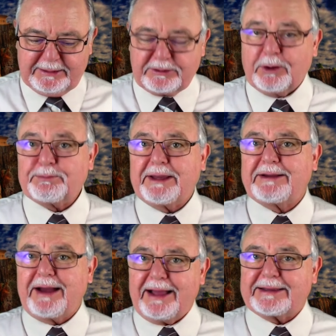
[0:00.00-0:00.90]
Don't be
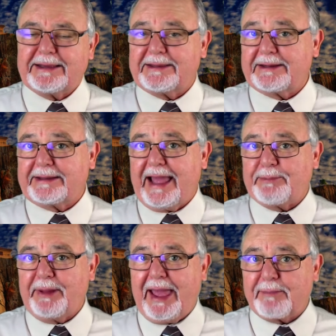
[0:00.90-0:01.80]
cocky that it
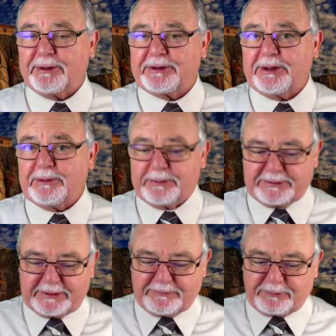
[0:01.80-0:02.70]
can't happen to you.
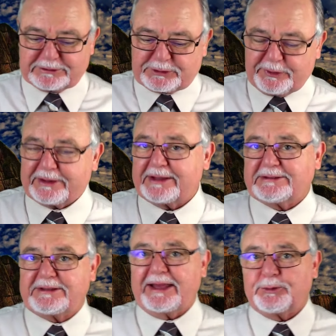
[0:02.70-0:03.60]
In First Corinthians
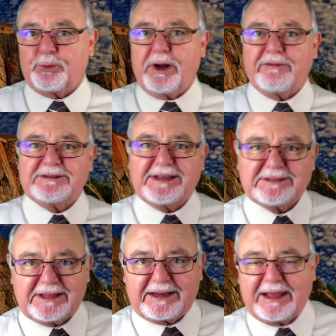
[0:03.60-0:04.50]
ten twelve, it
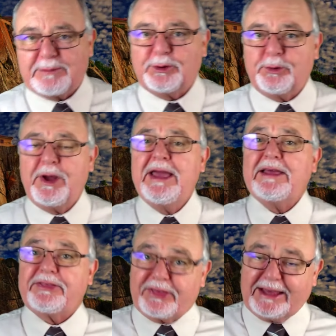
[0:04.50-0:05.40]
says, let him who
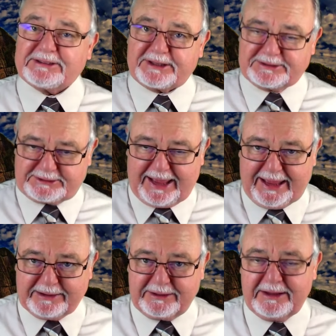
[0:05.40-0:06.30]
thinks he
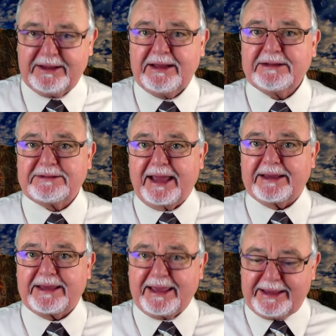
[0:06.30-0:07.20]
stand
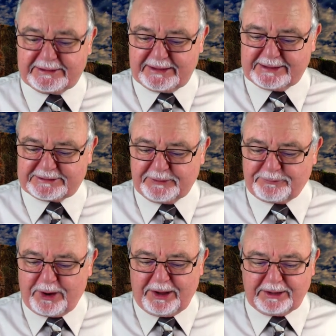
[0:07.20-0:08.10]
take heed lest he
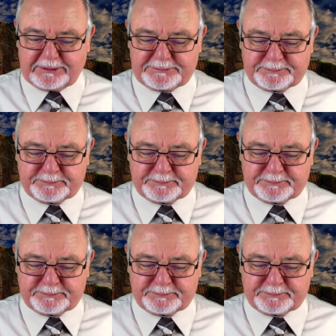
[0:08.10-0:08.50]
fall.